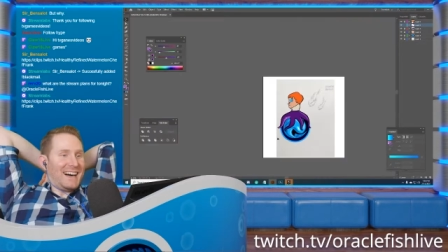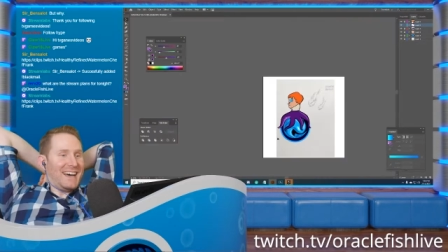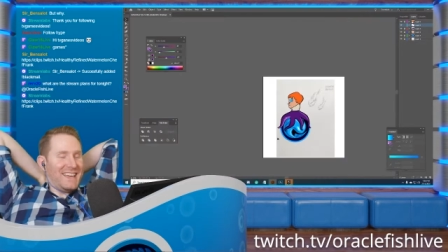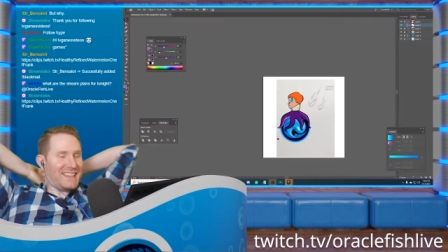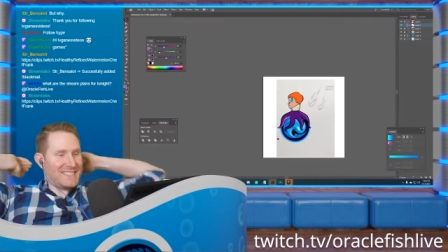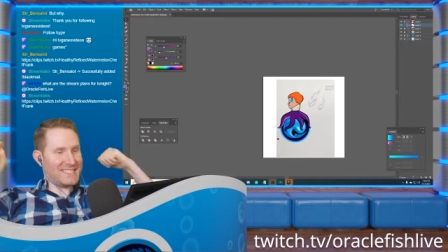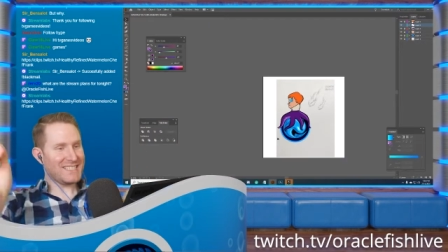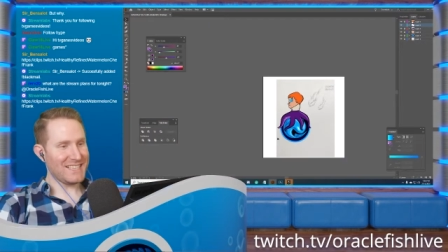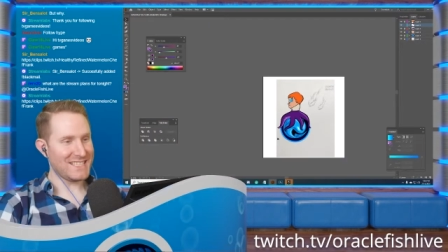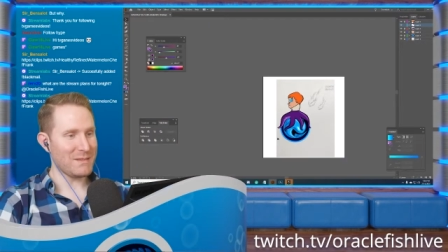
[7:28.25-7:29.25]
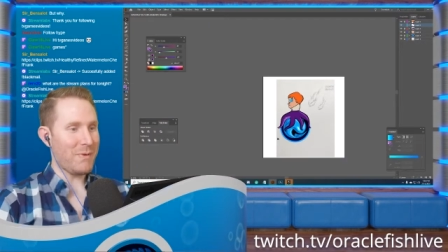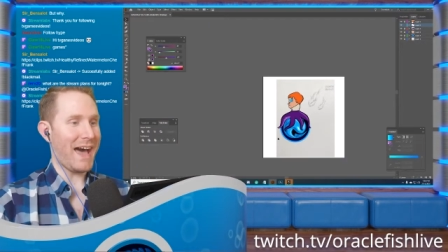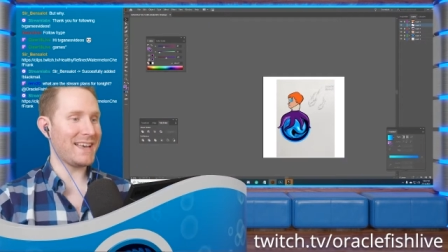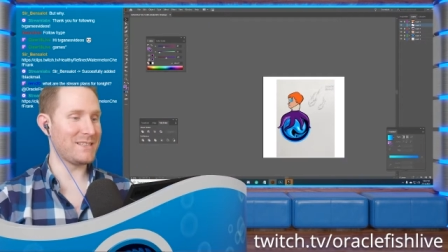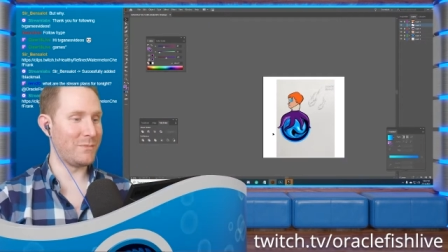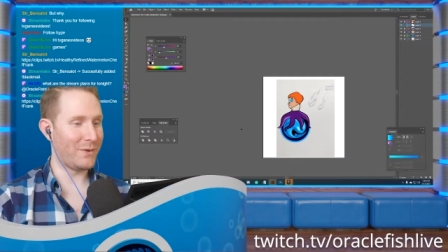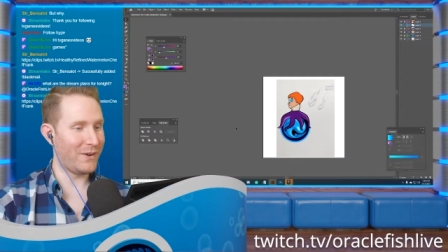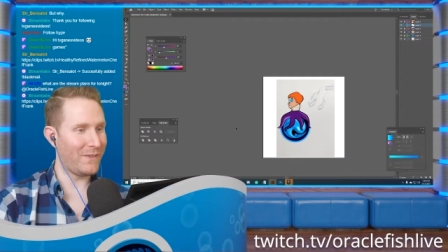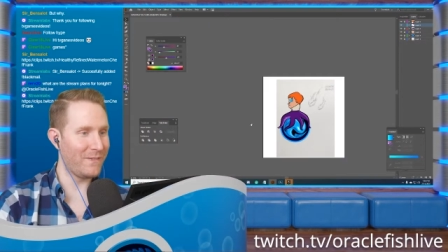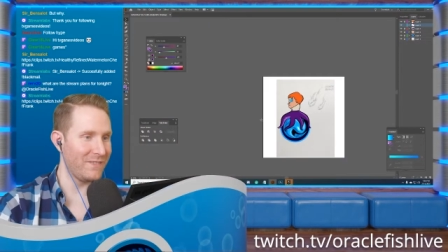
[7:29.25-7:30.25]
think this is passable.
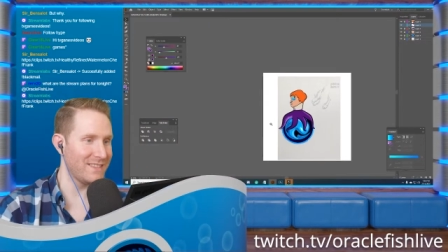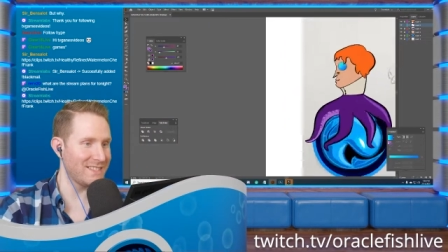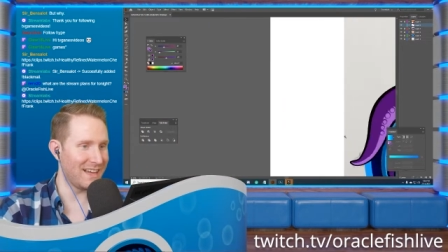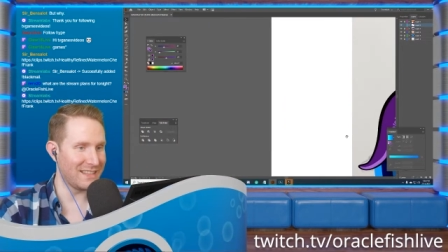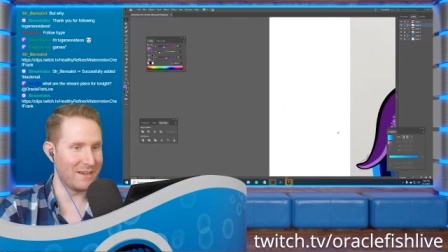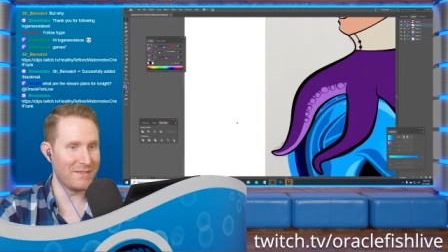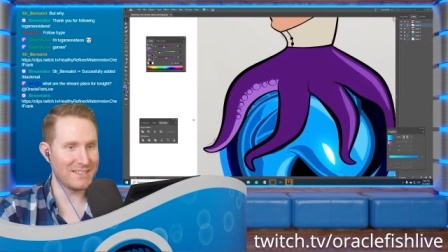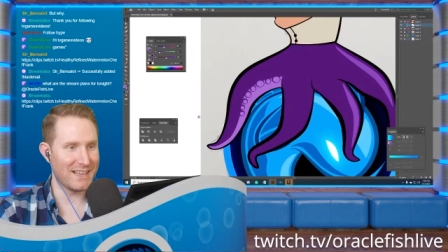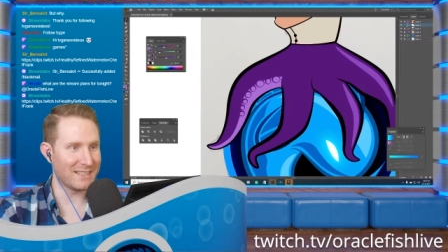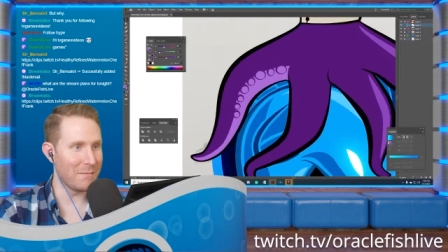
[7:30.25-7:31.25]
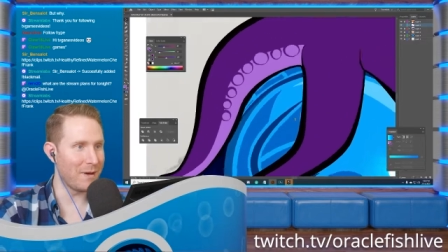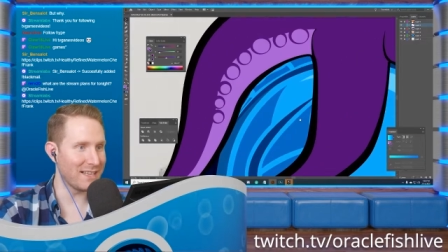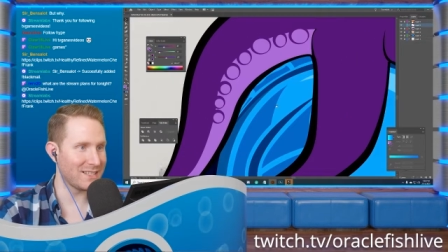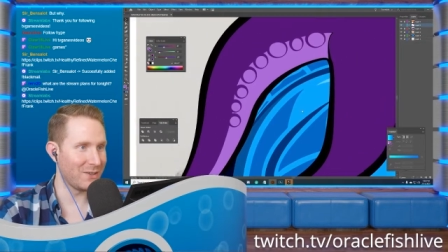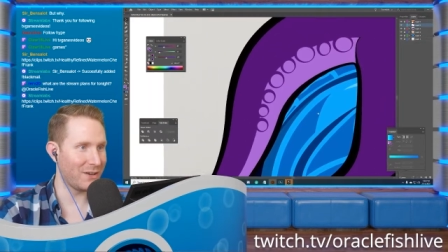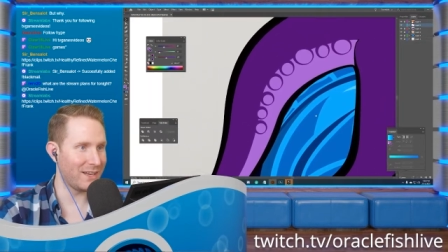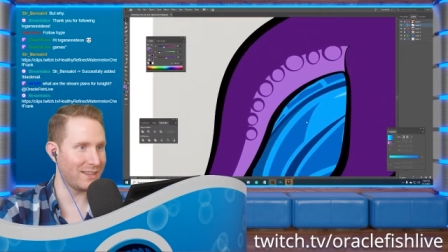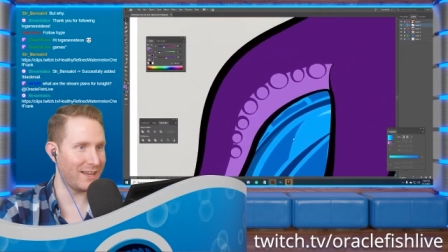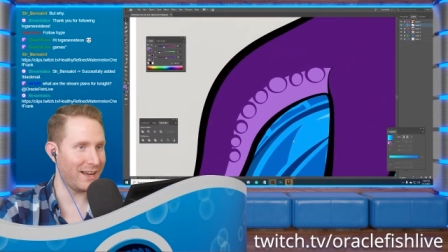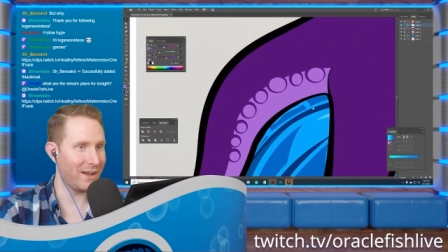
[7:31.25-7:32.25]
It's not the best looking
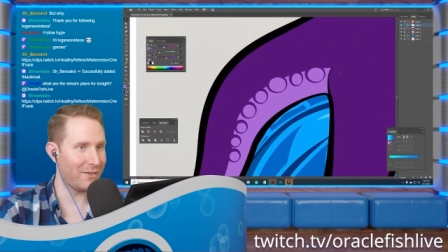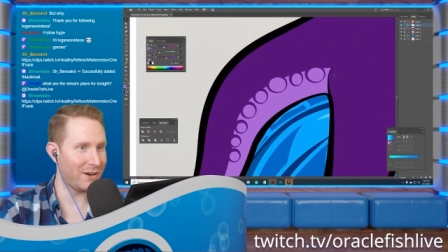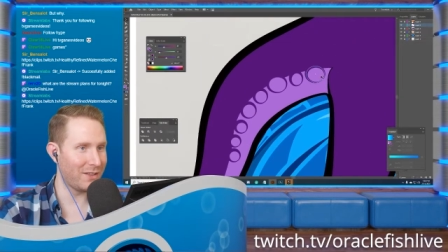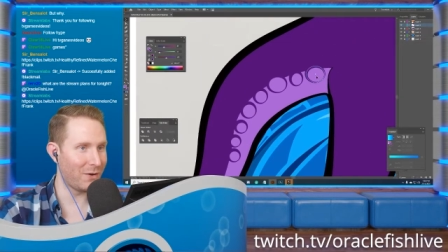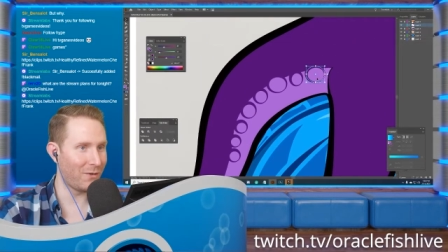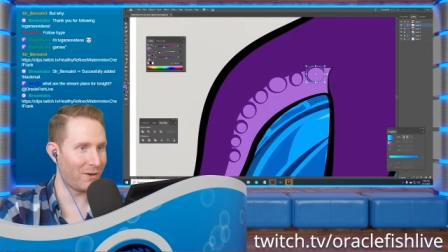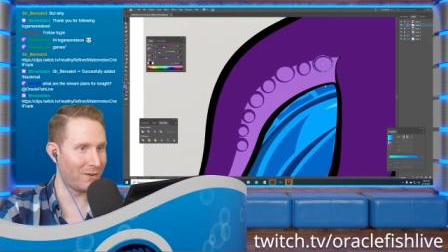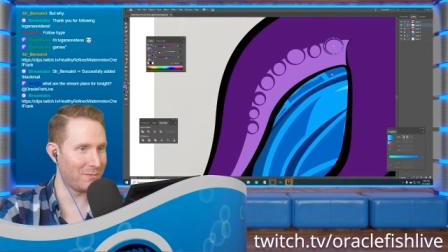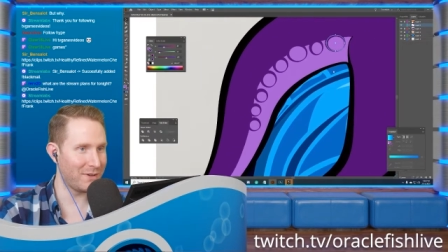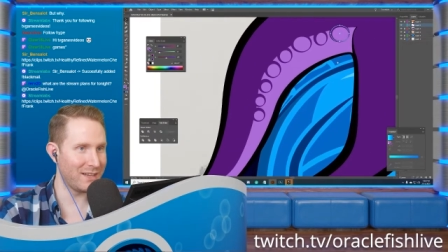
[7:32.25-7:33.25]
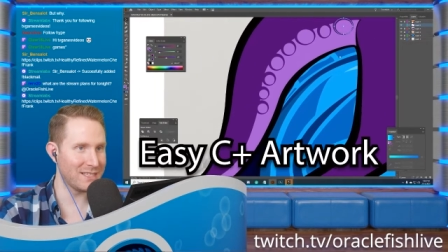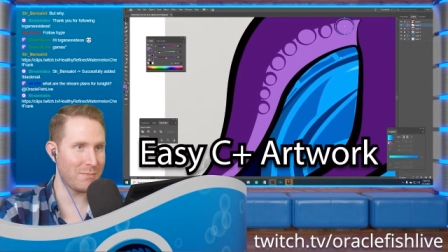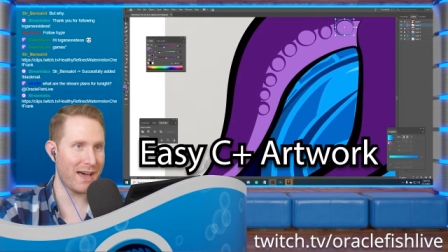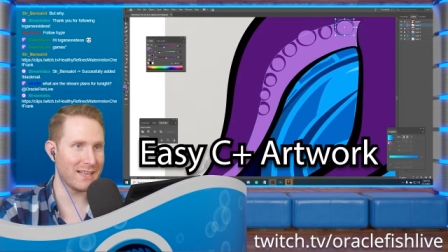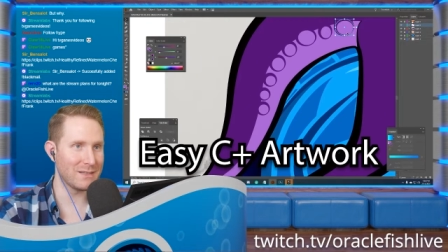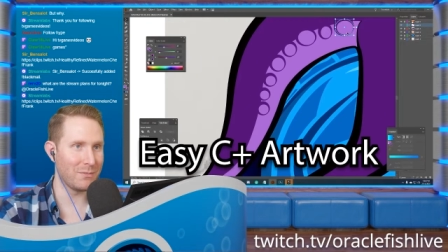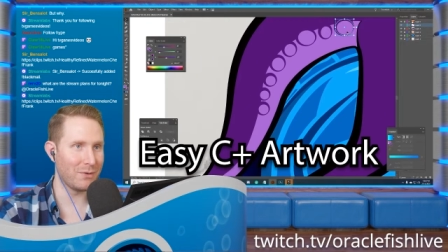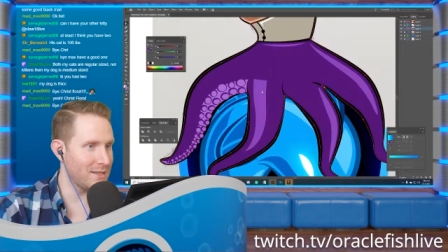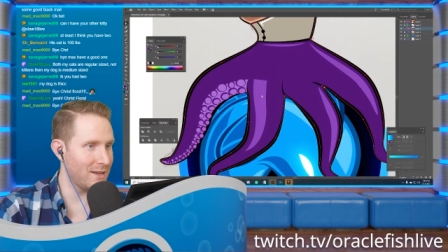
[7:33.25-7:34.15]
thing ever in the world, but it's passable.